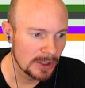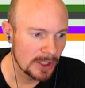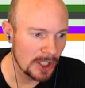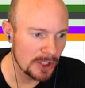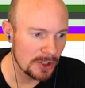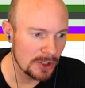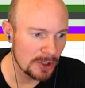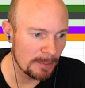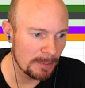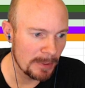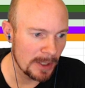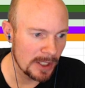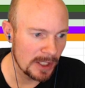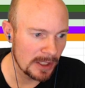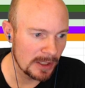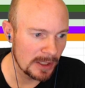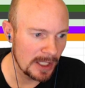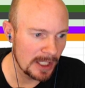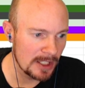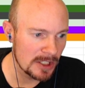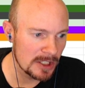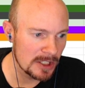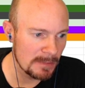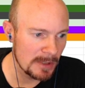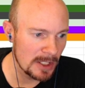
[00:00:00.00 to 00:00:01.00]
in your opinion,
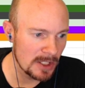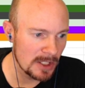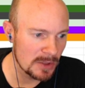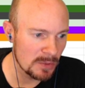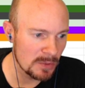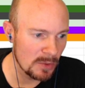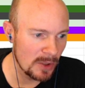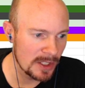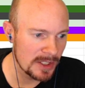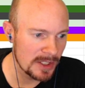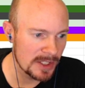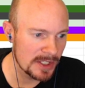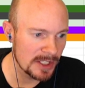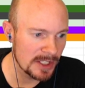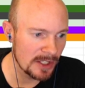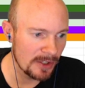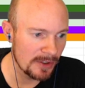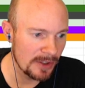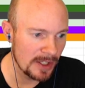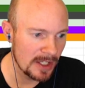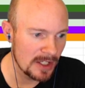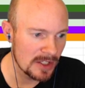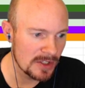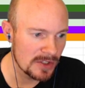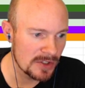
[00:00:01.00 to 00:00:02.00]
Lanius B is one,
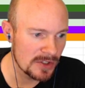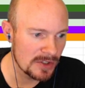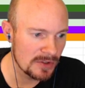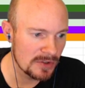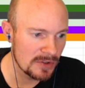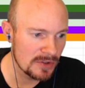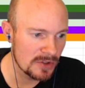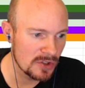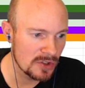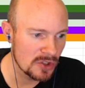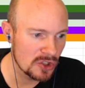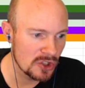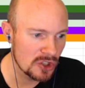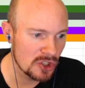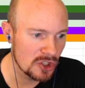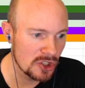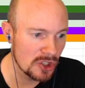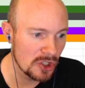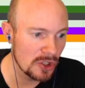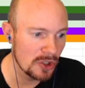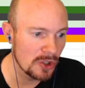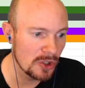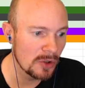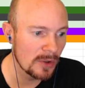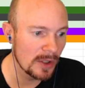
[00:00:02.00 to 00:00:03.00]
Stealth A is
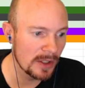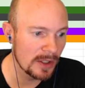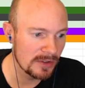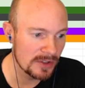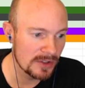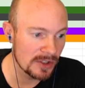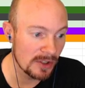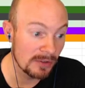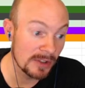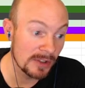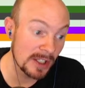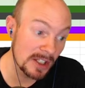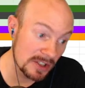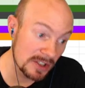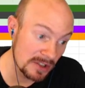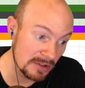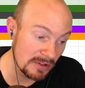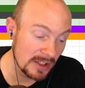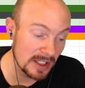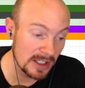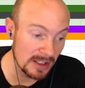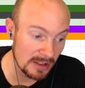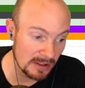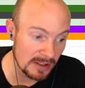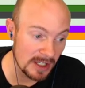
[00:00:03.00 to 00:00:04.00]
two, and Zoltan A is
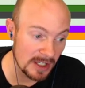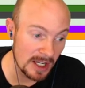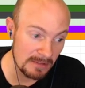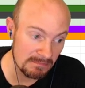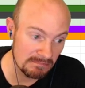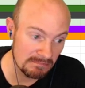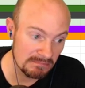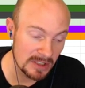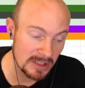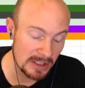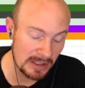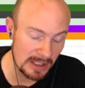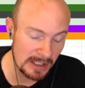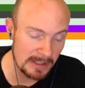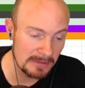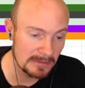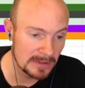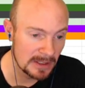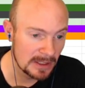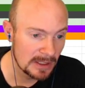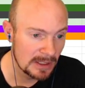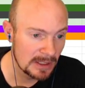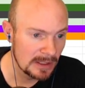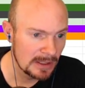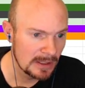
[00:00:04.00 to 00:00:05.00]
three. Okay, all right.
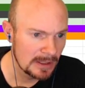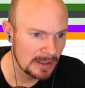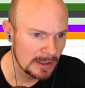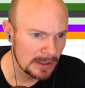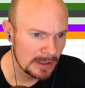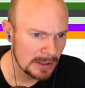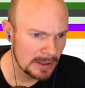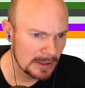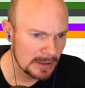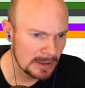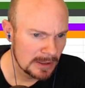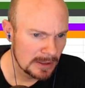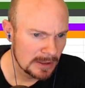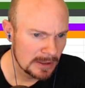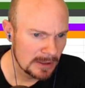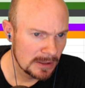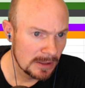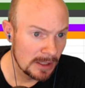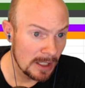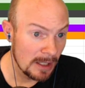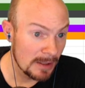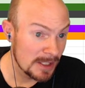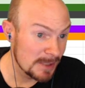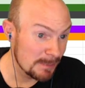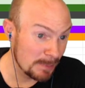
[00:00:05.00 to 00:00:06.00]

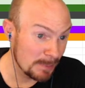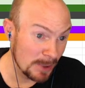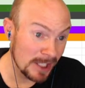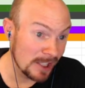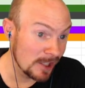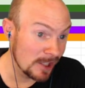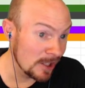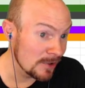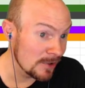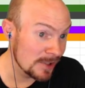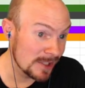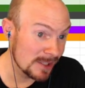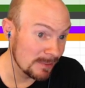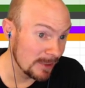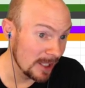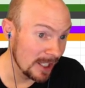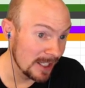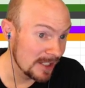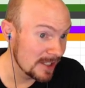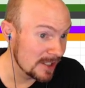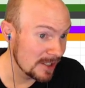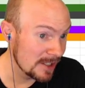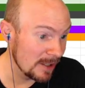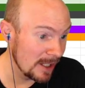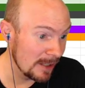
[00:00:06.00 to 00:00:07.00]
Uh, it's pretty close to
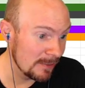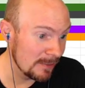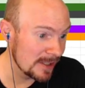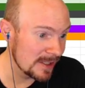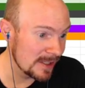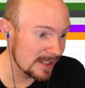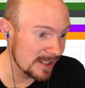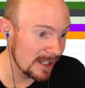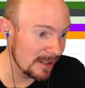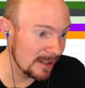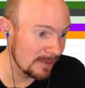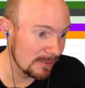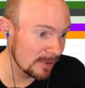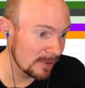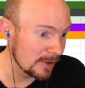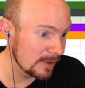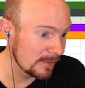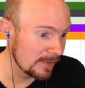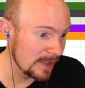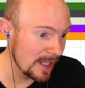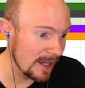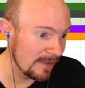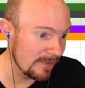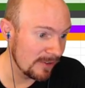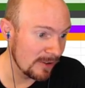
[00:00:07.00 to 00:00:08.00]
mine, so I wouldn't say we're
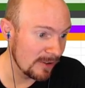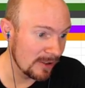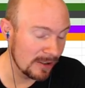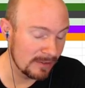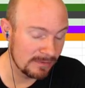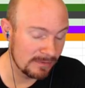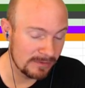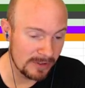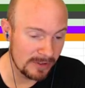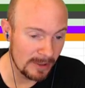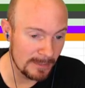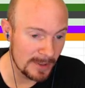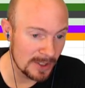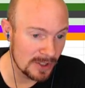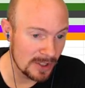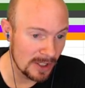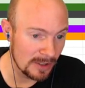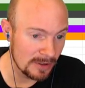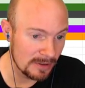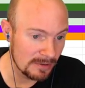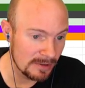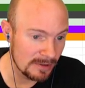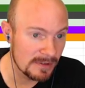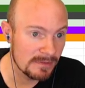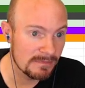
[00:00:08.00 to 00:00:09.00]
that far from each
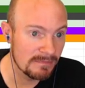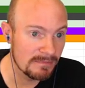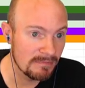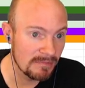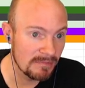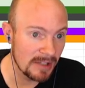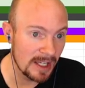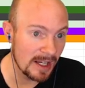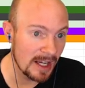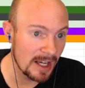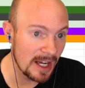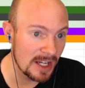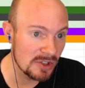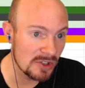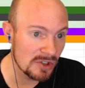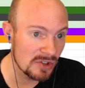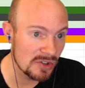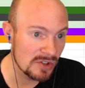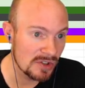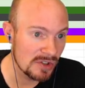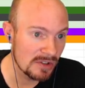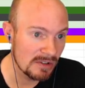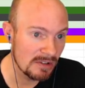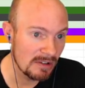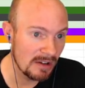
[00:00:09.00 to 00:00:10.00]
other's thing. I
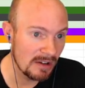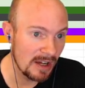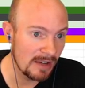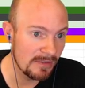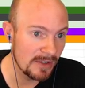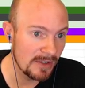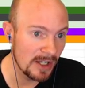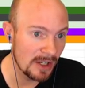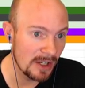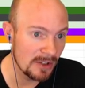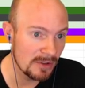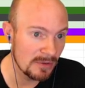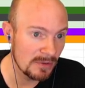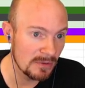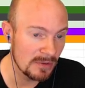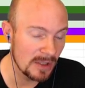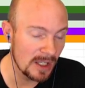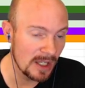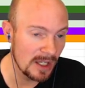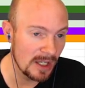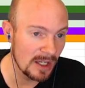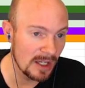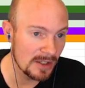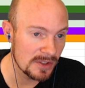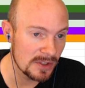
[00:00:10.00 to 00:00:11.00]
just, I value
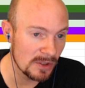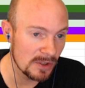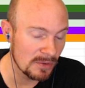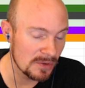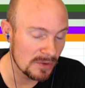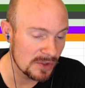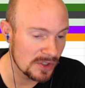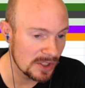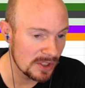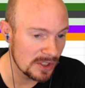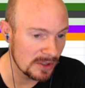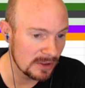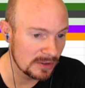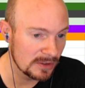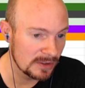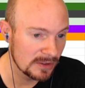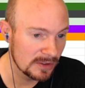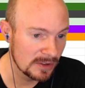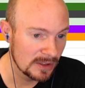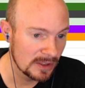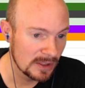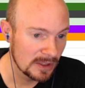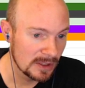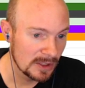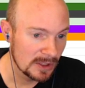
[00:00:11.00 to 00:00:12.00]
uh, Zoltan's shield
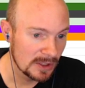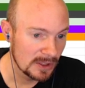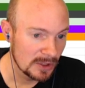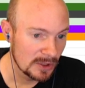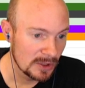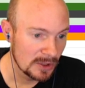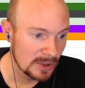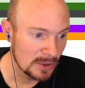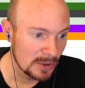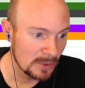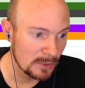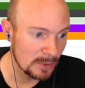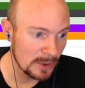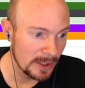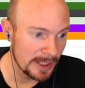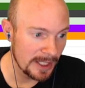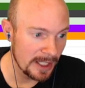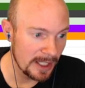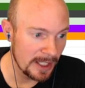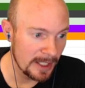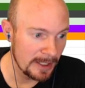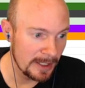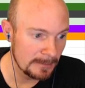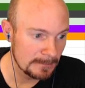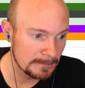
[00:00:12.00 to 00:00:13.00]
really
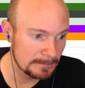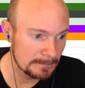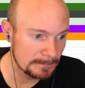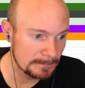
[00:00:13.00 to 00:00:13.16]
high.